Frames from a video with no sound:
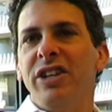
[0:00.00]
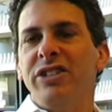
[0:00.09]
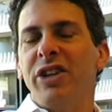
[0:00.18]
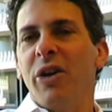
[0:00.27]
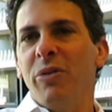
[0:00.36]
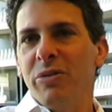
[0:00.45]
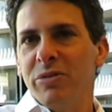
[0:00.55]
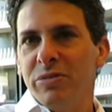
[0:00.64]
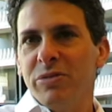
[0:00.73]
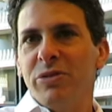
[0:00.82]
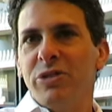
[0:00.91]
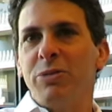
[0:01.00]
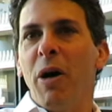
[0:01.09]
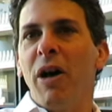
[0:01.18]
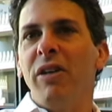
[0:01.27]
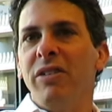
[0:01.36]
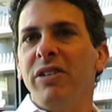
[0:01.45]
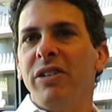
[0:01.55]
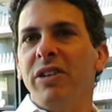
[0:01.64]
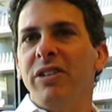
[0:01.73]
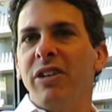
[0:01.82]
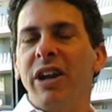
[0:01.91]
So small,
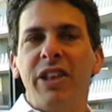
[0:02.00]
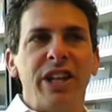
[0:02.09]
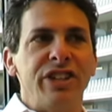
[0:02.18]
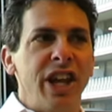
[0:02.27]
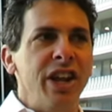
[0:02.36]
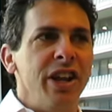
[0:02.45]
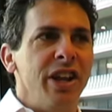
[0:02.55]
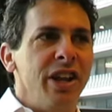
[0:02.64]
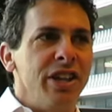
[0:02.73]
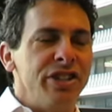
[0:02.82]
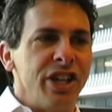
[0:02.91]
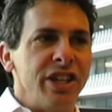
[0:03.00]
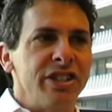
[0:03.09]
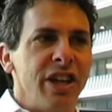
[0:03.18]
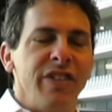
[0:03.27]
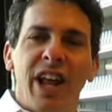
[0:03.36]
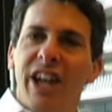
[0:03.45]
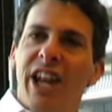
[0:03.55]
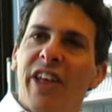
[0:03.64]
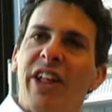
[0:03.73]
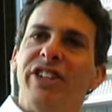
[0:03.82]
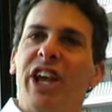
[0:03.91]
right? That's eight, six, seven, eight.
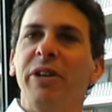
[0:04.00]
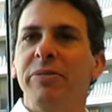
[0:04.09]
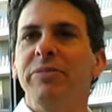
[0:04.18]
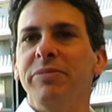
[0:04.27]
Yeah, that's eight.